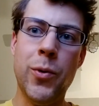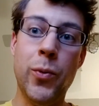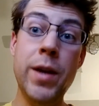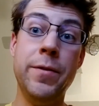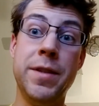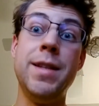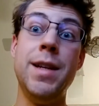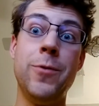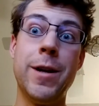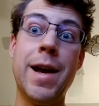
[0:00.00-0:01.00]
We have
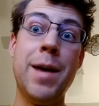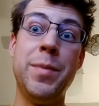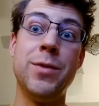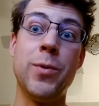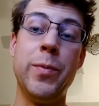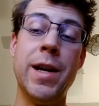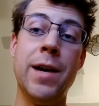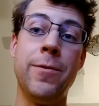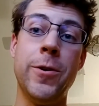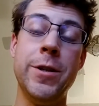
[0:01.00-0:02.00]
seen what happens when we
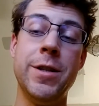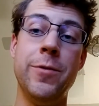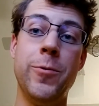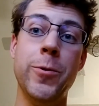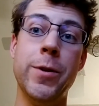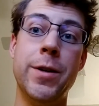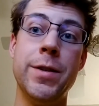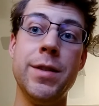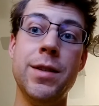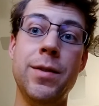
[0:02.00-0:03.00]
have Christian
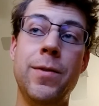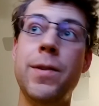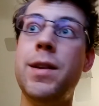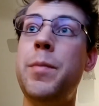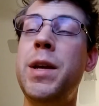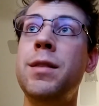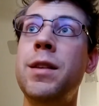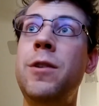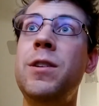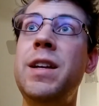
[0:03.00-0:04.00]
rulers. I mean,
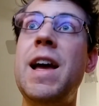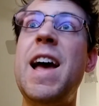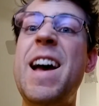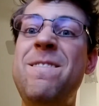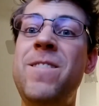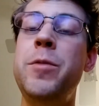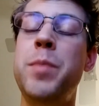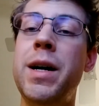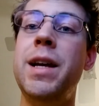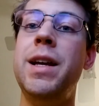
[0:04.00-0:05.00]
literally
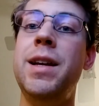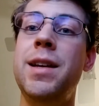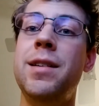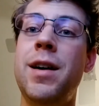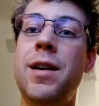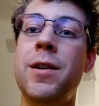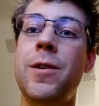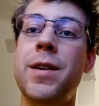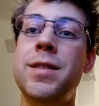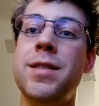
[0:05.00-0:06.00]
everybody in
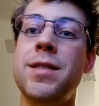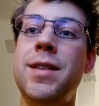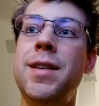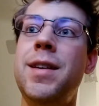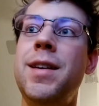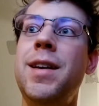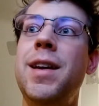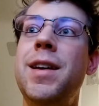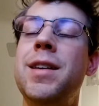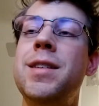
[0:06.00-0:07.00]
Congress
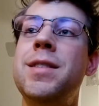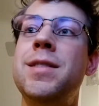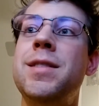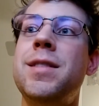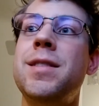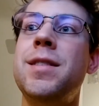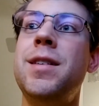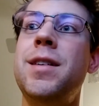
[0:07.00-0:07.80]
is